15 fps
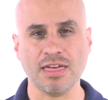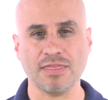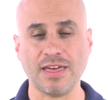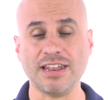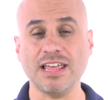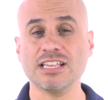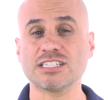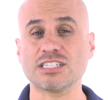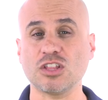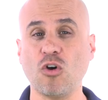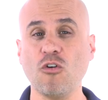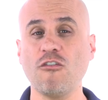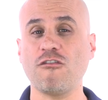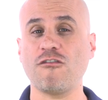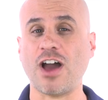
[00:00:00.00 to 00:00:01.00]
that
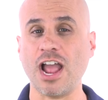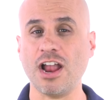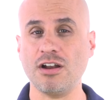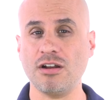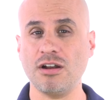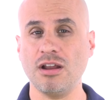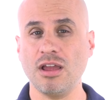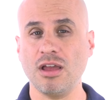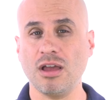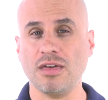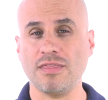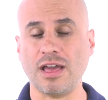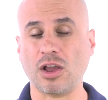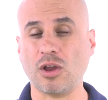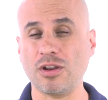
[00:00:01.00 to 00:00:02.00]
slow fire
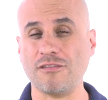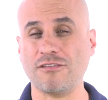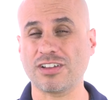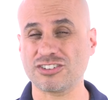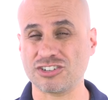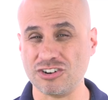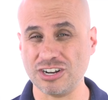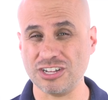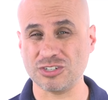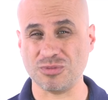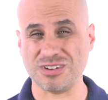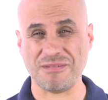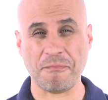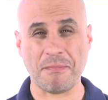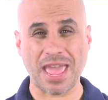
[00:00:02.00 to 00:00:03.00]
that could have turned into
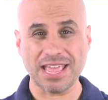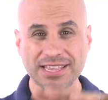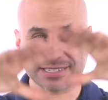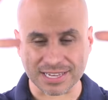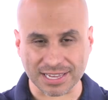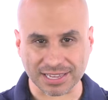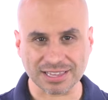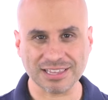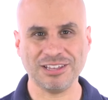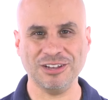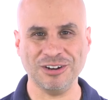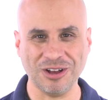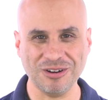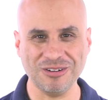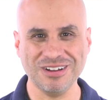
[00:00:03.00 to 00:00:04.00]
an amazing,
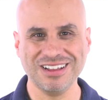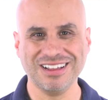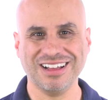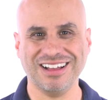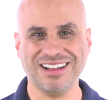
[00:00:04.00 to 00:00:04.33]
you know,